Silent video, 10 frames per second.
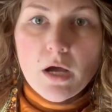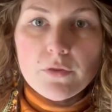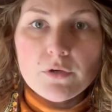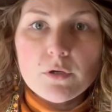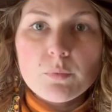
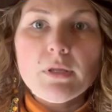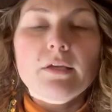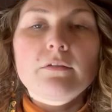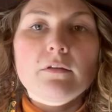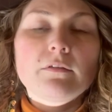other
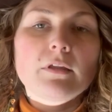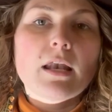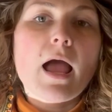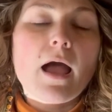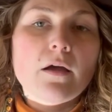places
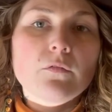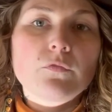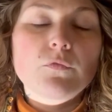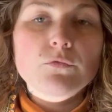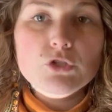that have
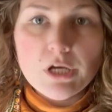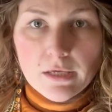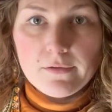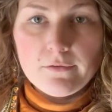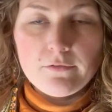
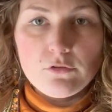chickens?